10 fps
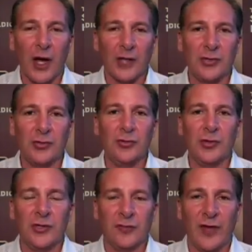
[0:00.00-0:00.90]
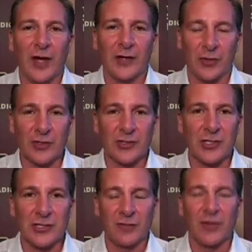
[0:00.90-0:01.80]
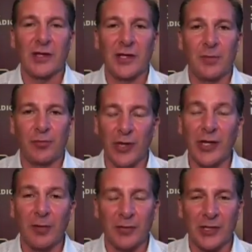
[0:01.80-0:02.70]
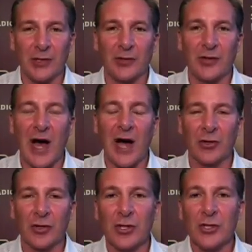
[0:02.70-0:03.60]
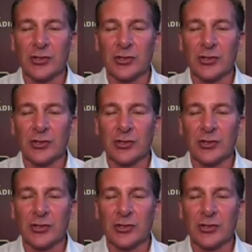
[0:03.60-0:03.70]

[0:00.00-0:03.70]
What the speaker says: to these fiat currencies if they keep printing them, particularly the dollar.